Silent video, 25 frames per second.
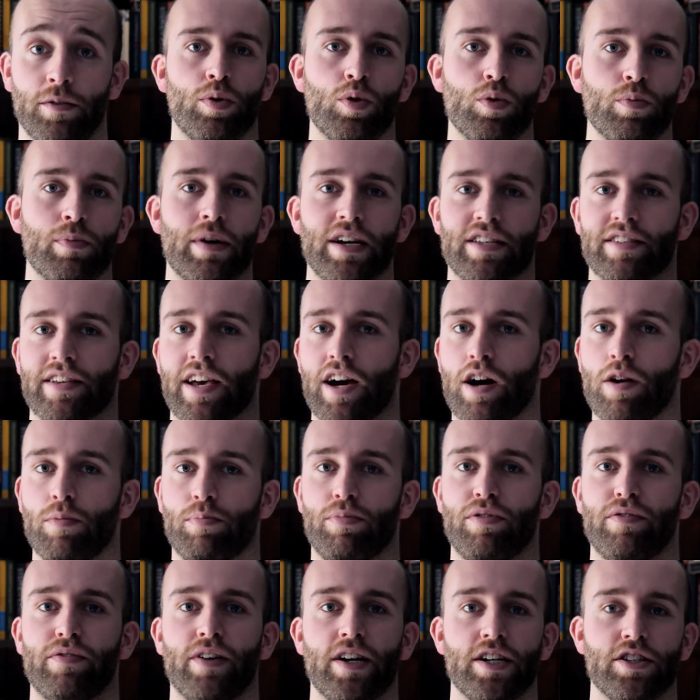Paul Mescal
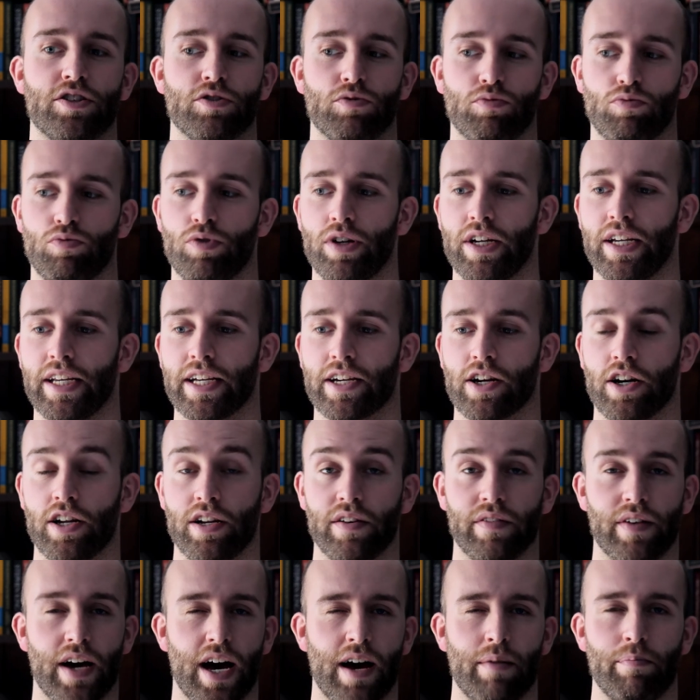provides a really kind
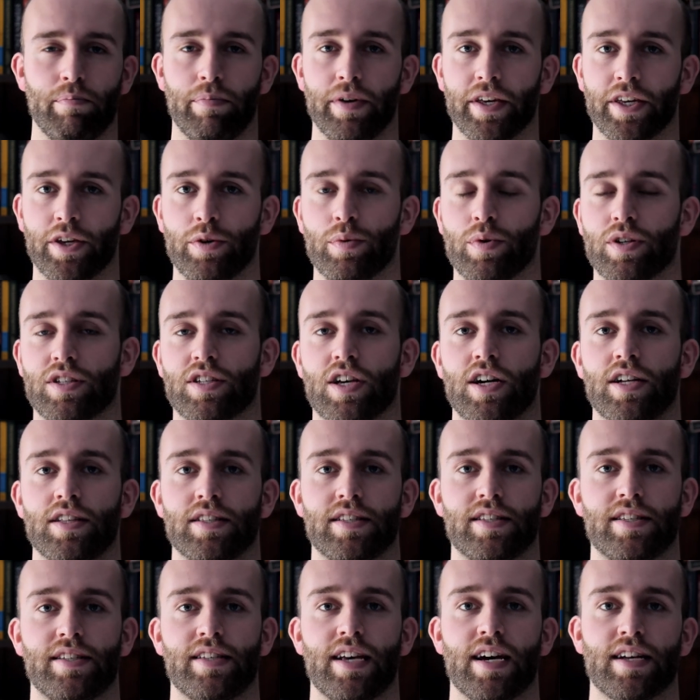of ambiguous,
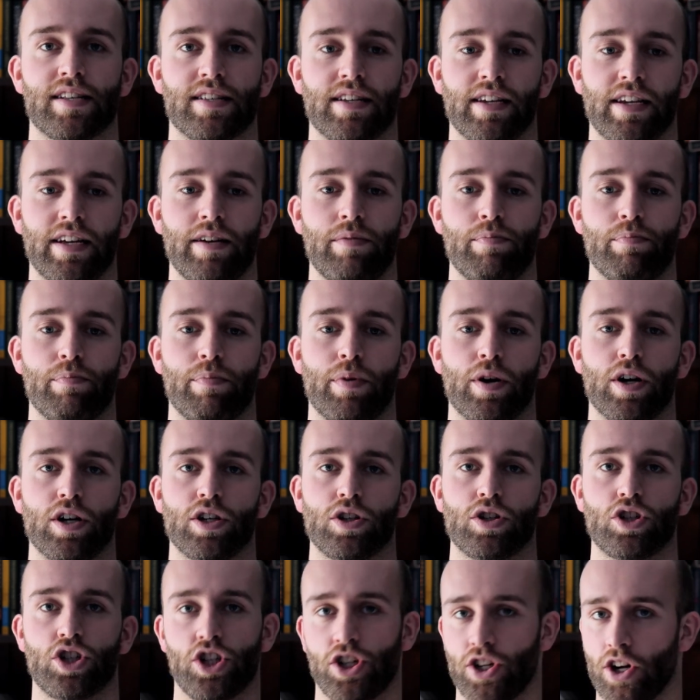unsettling,
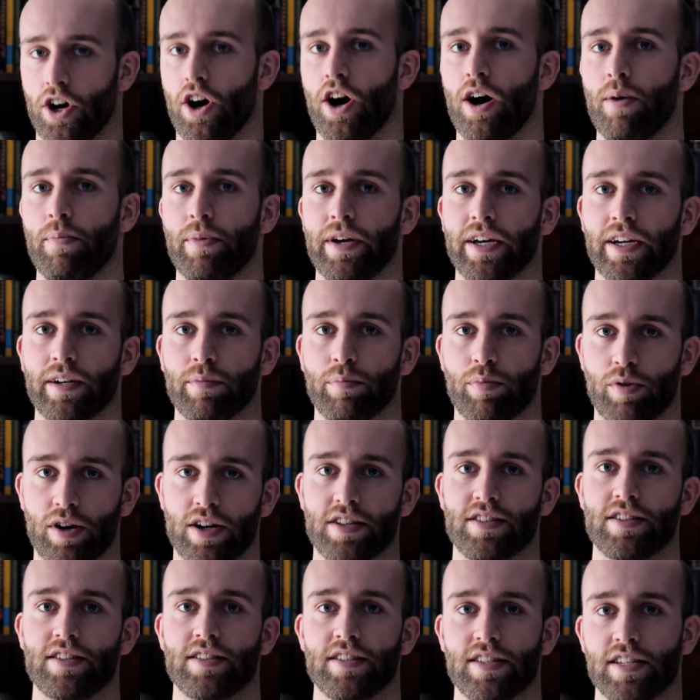but charming
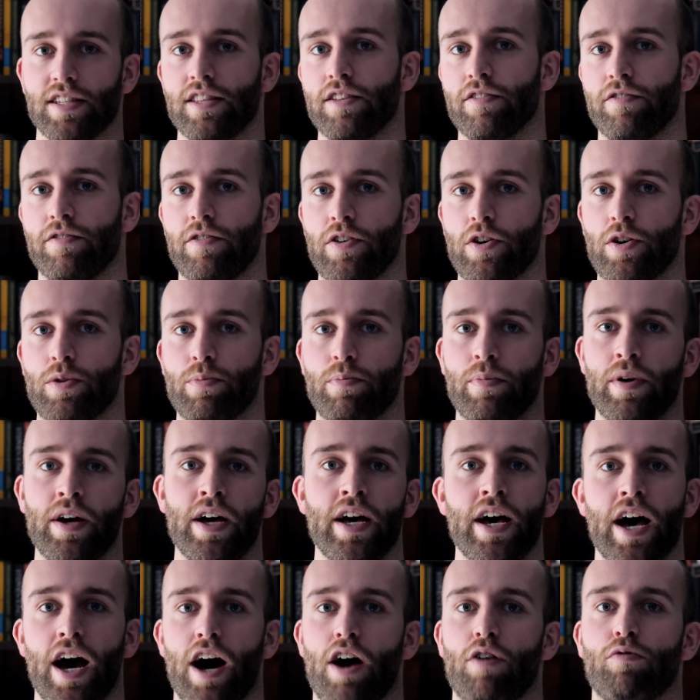presence in the film,
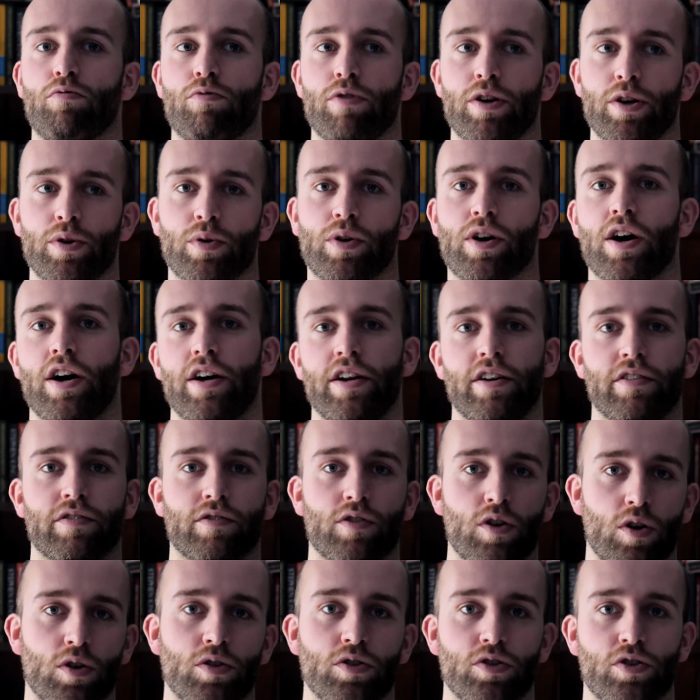a real kind of
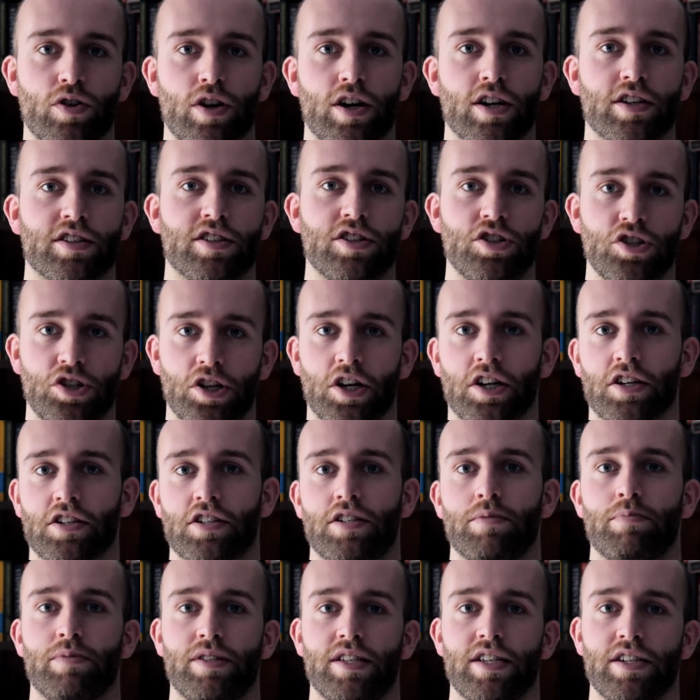contrast and
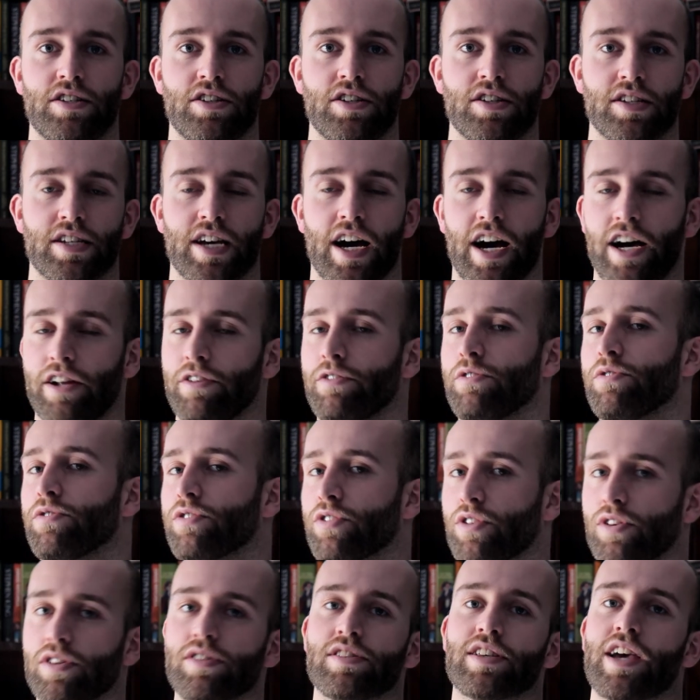juxtaposition to Andrew
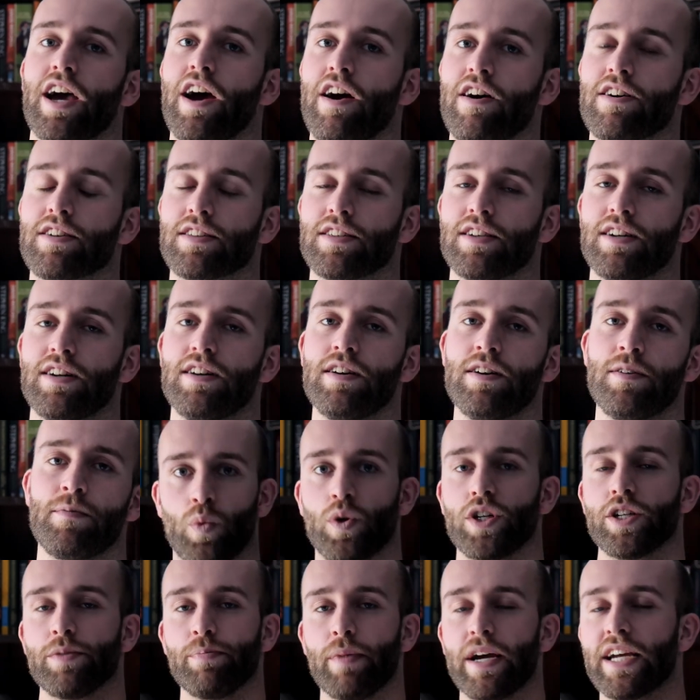Scott's character,
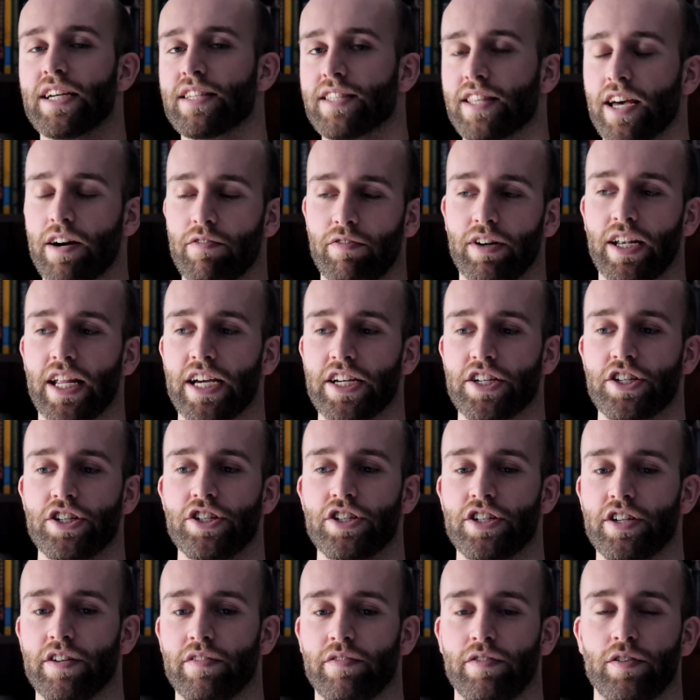which makes their
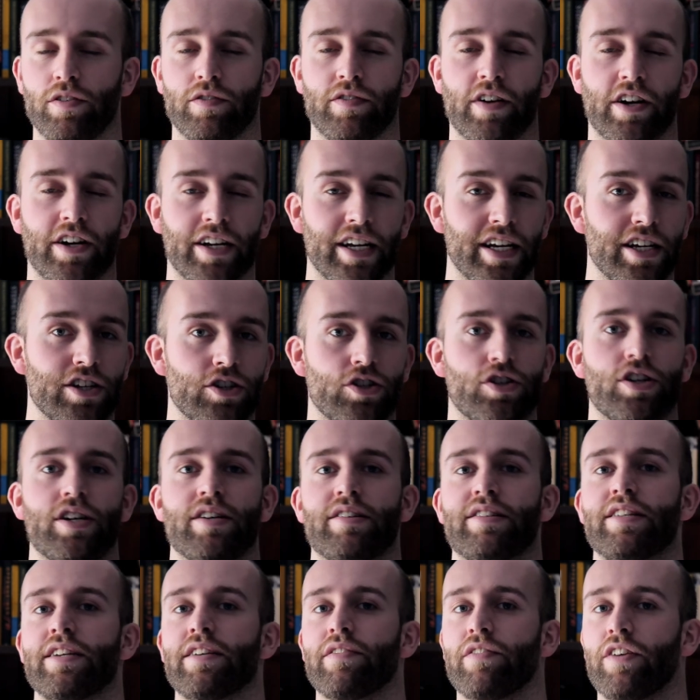relationship feel very
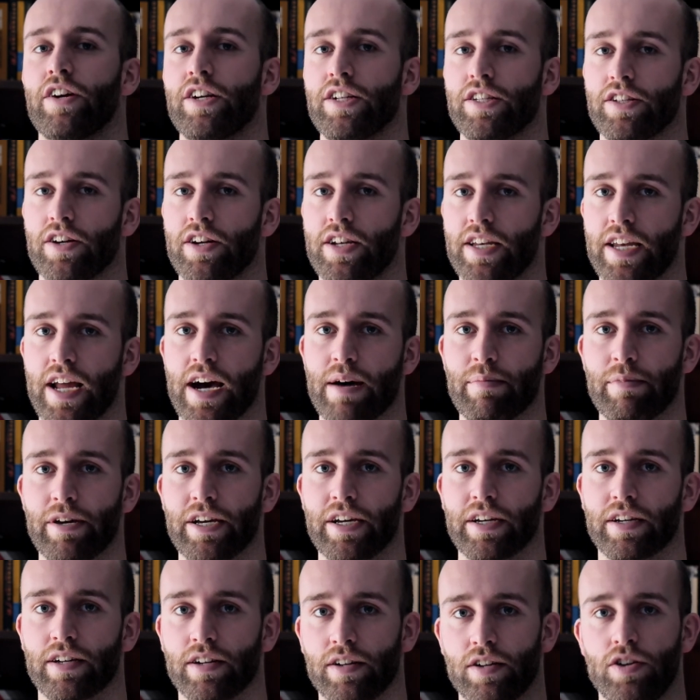interesting, very
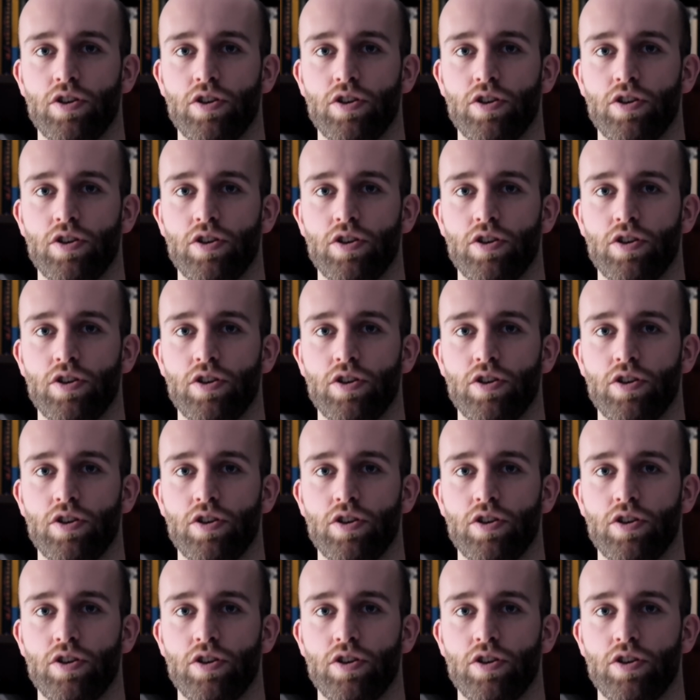dynamic,